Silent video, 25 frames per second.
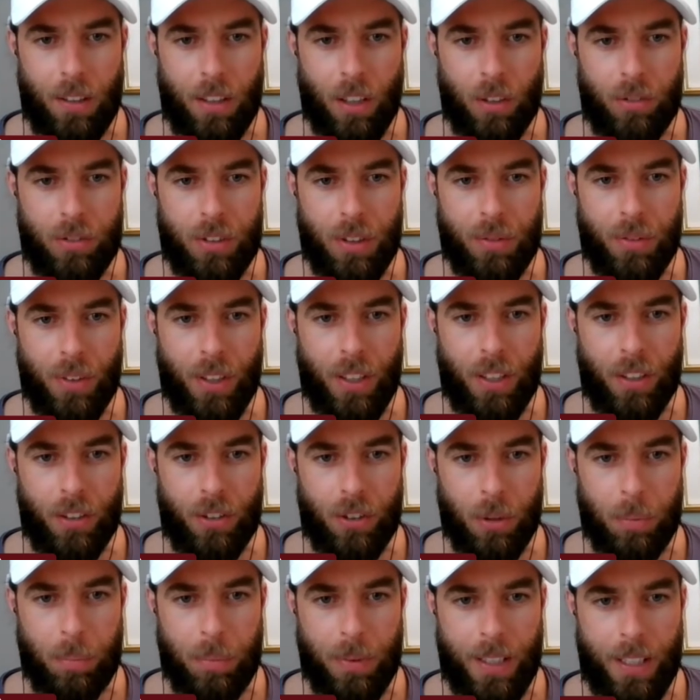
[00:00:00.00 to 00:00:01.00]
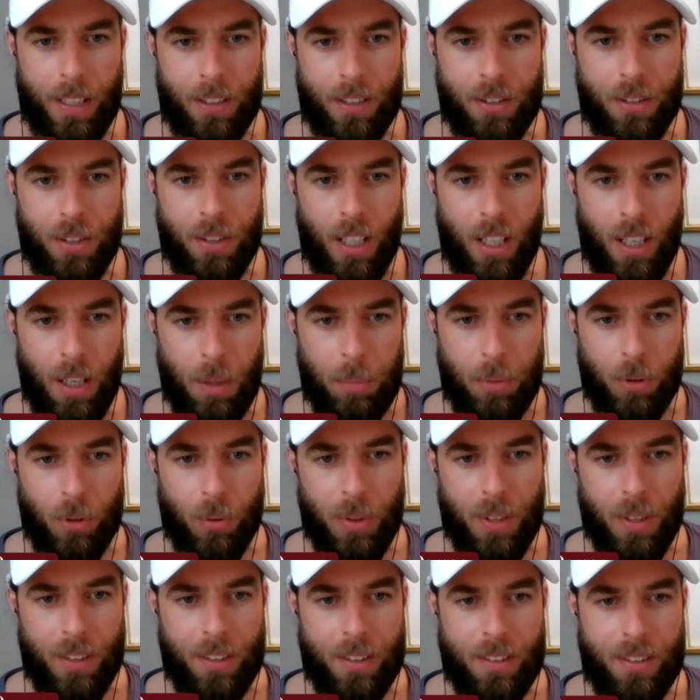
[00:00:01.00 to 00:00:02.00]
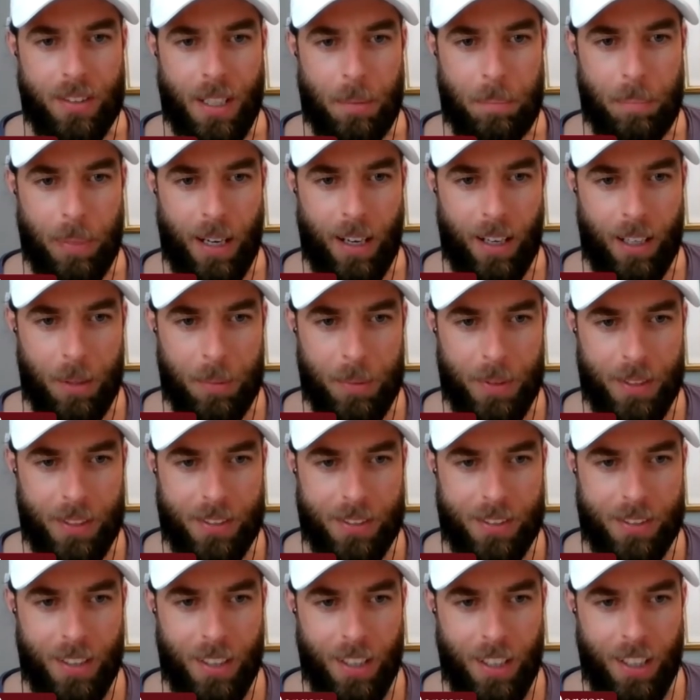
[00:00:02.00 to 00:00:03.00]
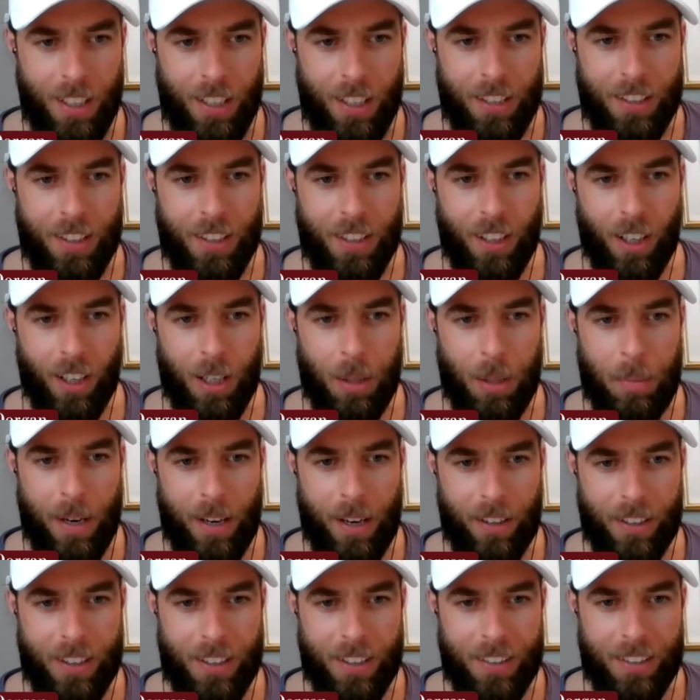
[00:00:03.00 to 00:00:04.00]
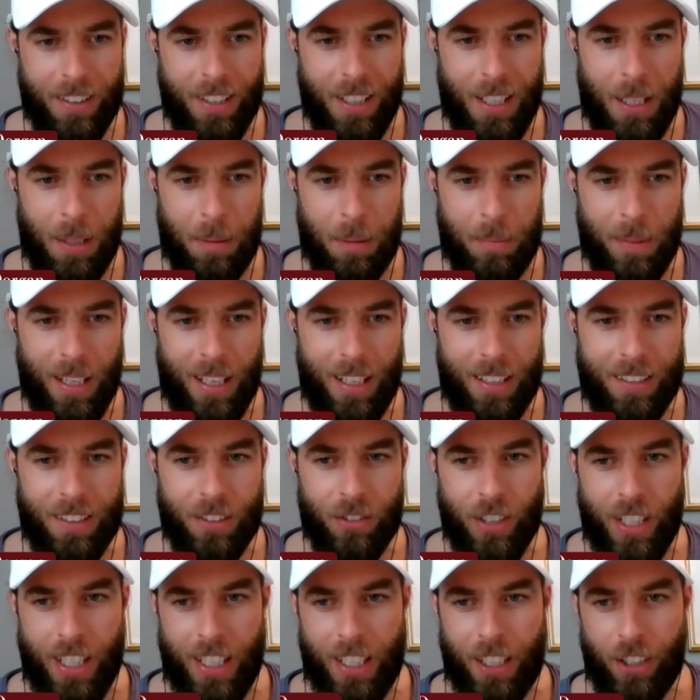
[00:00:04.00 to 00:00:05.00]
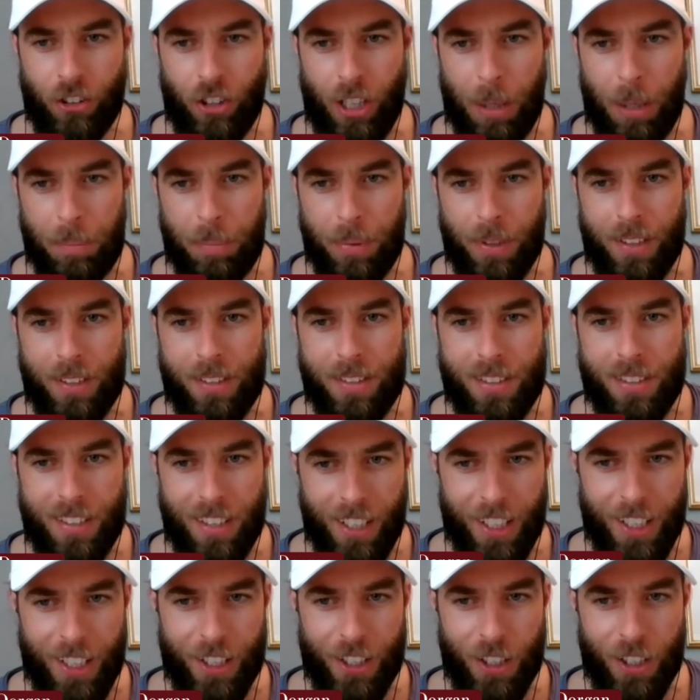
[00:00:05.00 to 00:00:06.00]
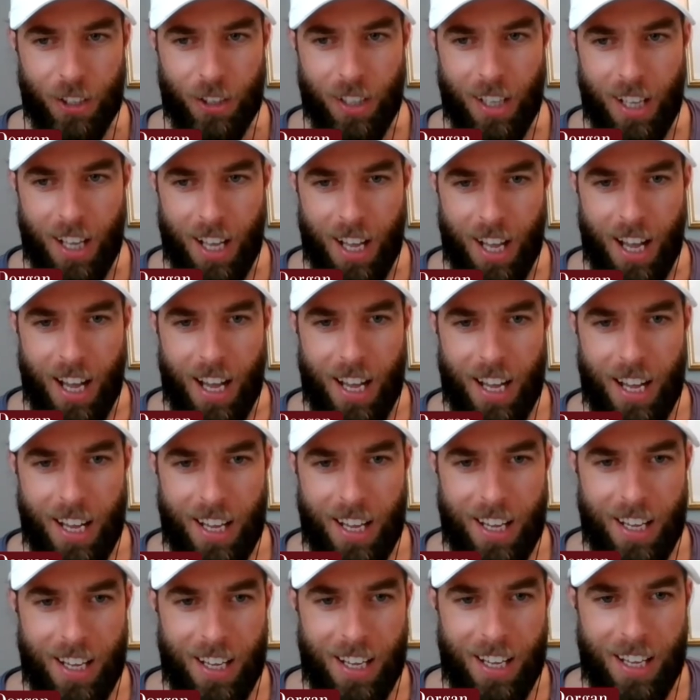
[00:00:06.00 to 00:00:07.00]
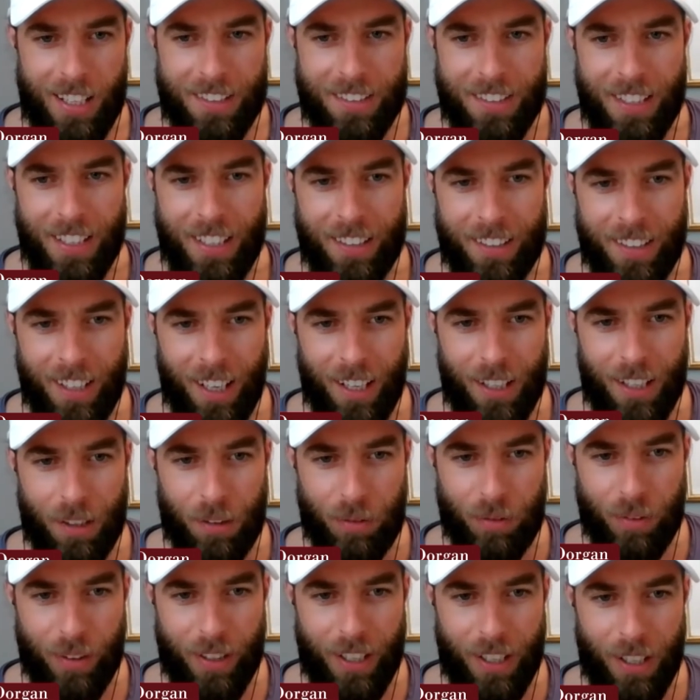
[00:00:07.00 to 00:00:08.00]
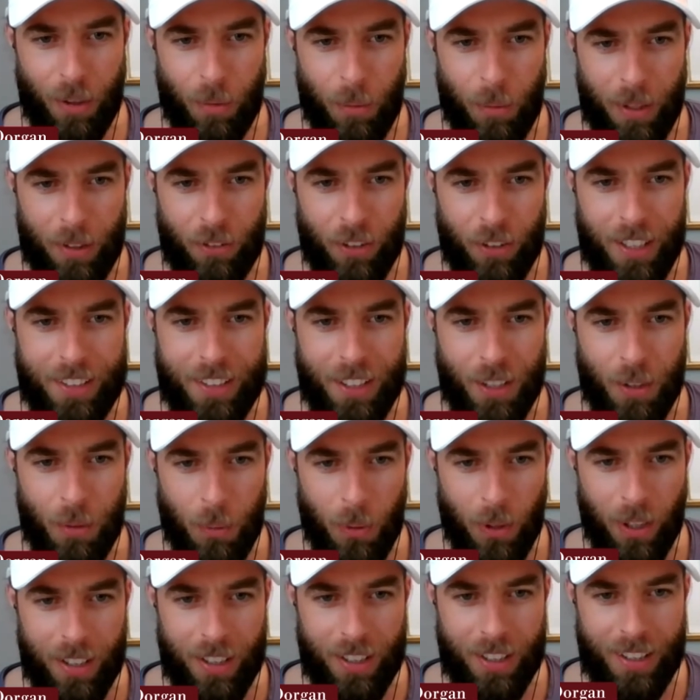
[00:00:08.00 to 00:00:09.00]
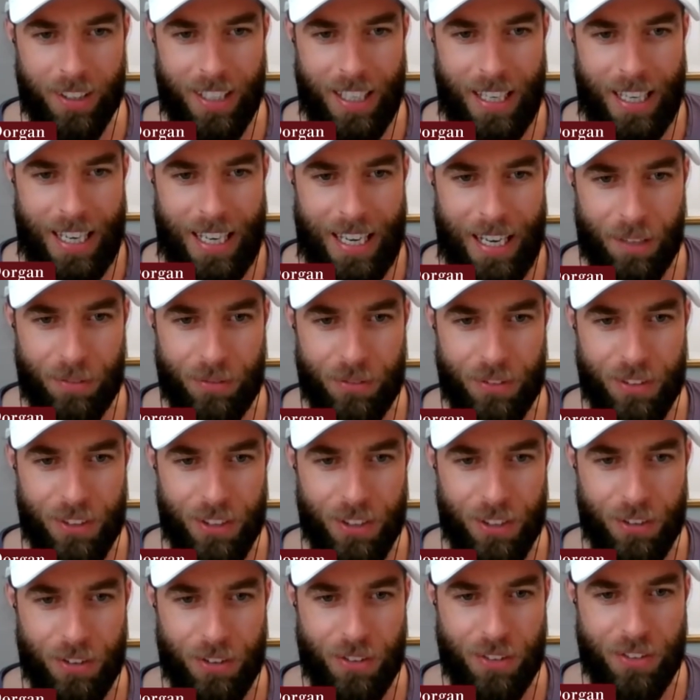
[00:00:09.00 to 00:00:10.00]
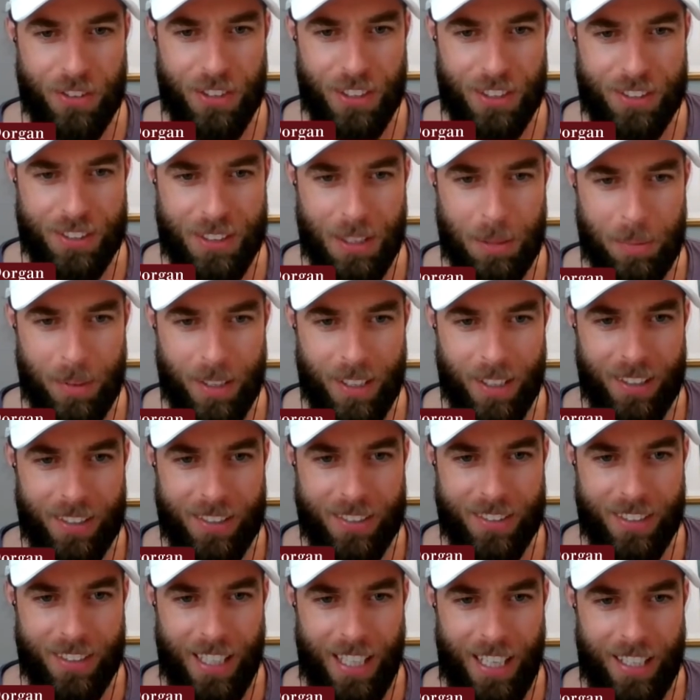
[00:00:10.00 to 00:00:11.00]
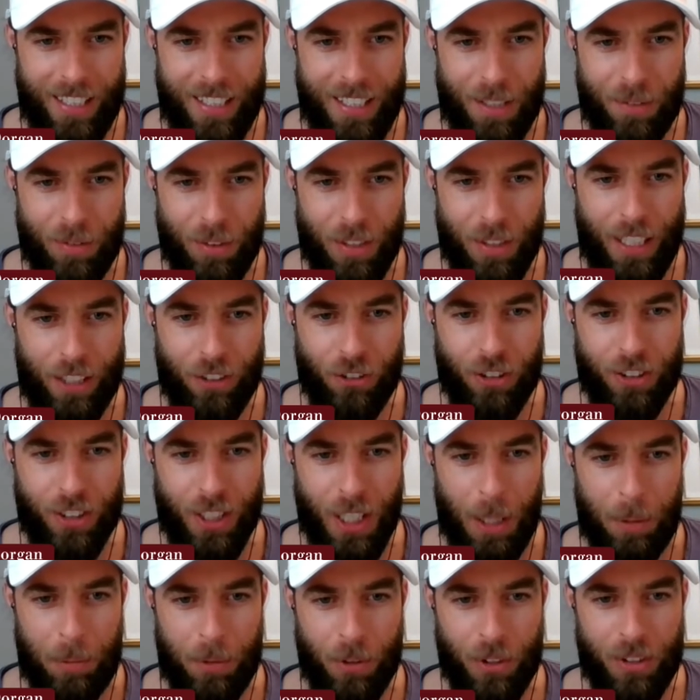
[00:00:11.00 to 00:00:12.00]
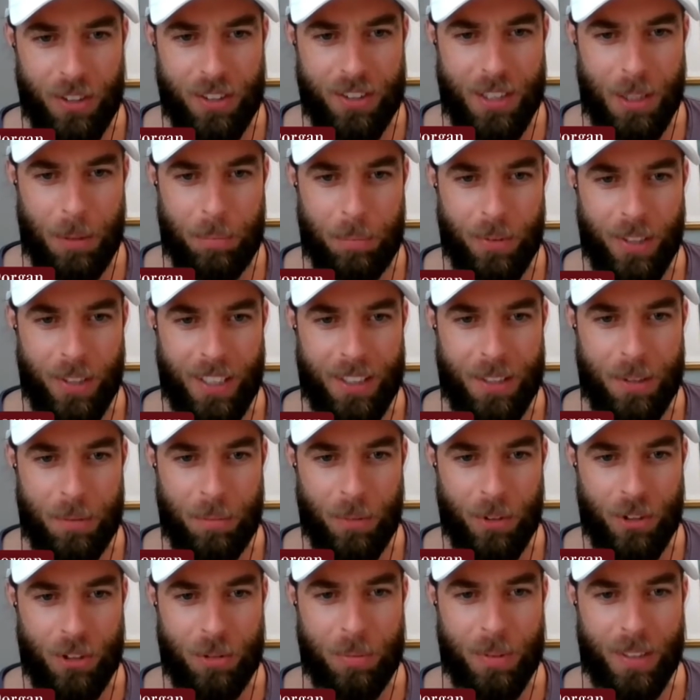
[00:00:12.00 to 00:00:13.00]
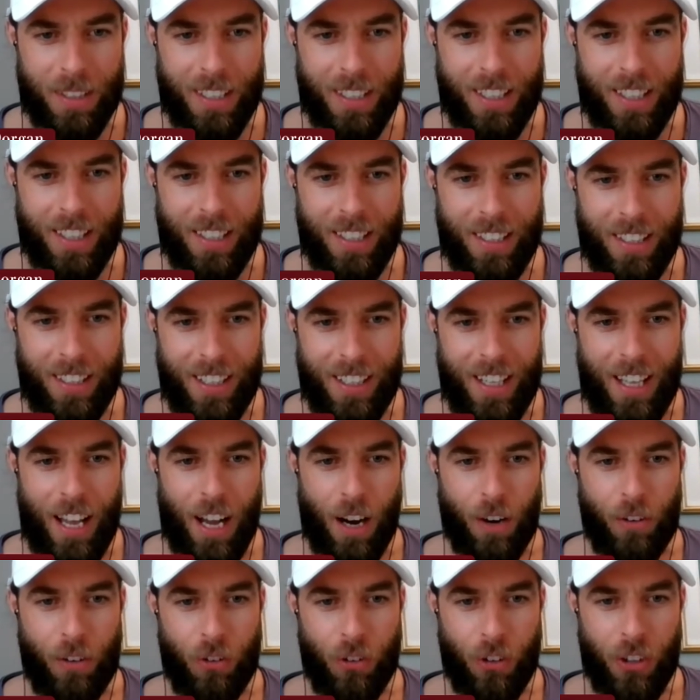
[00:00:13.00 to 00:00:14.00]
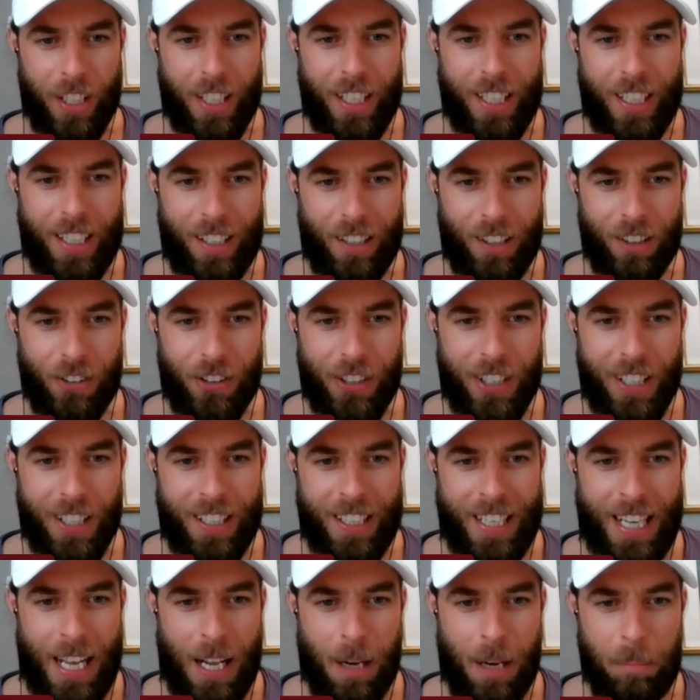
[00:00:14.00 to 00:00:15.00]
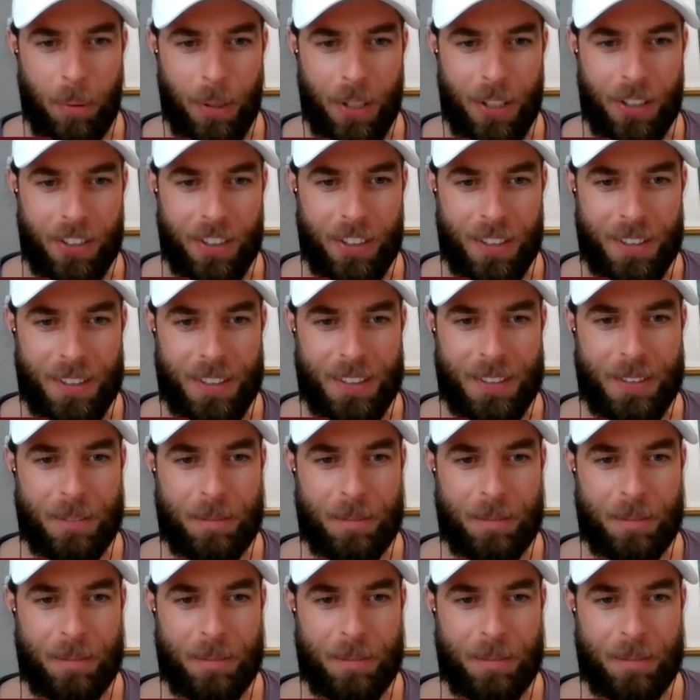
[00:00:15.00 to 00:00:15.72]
county final took place between St. Barnabas, the All-American team, and the reigning champions Sligo. A ding-dong affair, went right to the wire after 60 minutes, and even extra time couldn't separate them. Must have been a real nail biter.